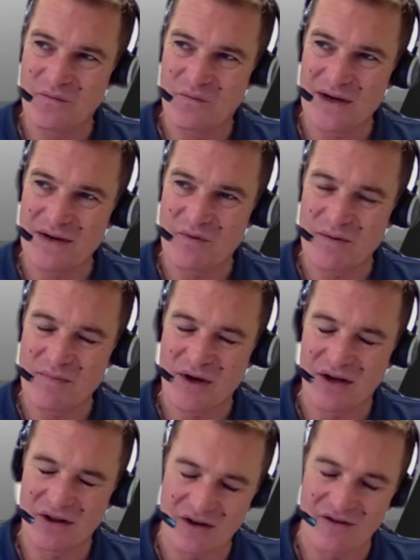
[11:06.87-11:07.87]
We put
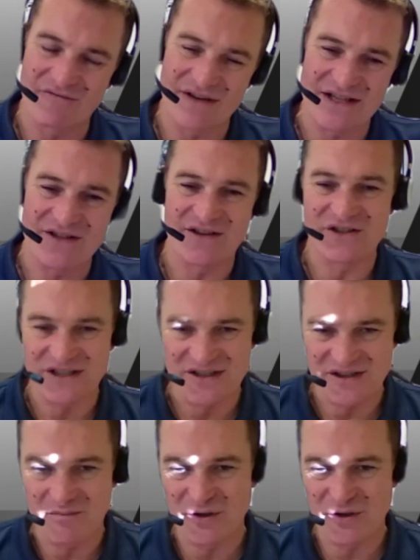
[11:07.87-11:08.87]
a lot of research
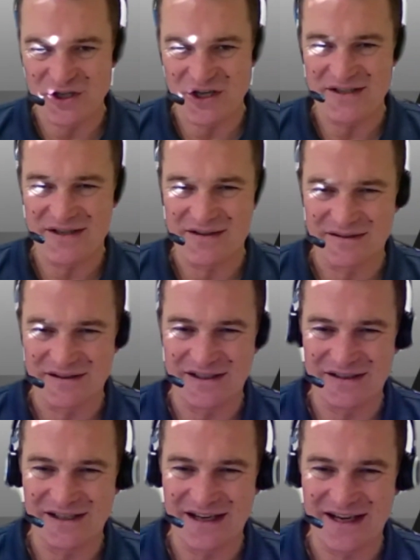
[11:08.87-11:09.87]
into the bushes,
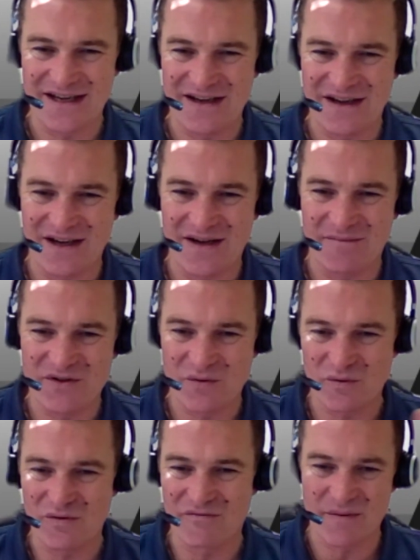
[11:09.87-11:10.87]
okay, so
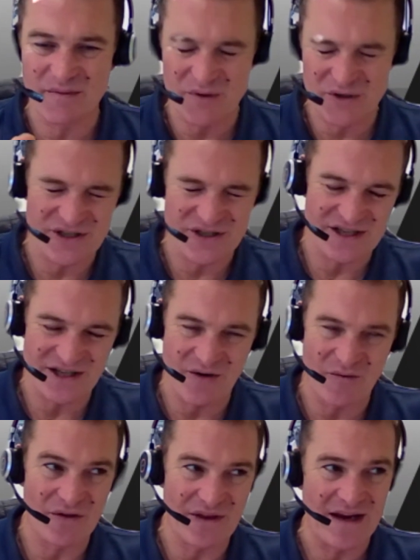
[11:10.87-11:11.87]
all the rubber bushes that
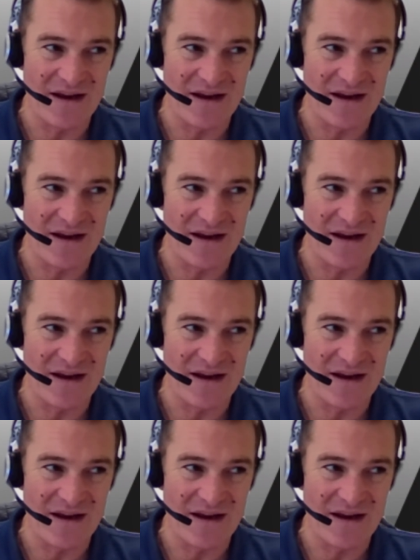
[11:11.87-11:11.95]
go on there,